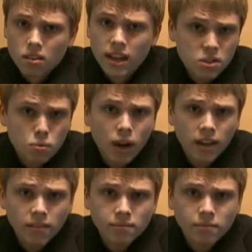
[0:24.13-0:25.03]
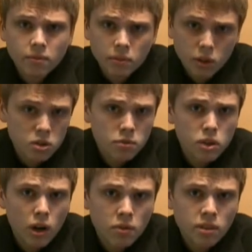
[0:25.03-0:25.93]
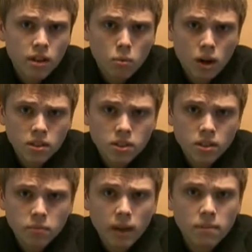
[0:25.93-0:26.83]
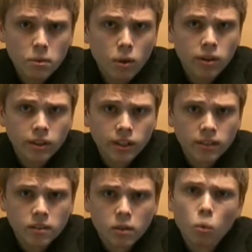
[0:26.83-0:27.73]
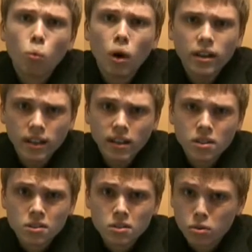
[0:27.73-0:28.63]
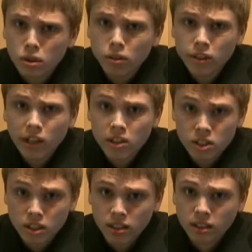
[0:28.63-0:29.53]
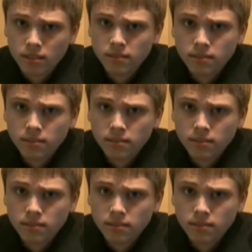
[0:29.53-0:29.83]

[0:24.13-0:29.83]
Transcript: That's right. Those of you out there watching may be wondering, what is nuclear energy?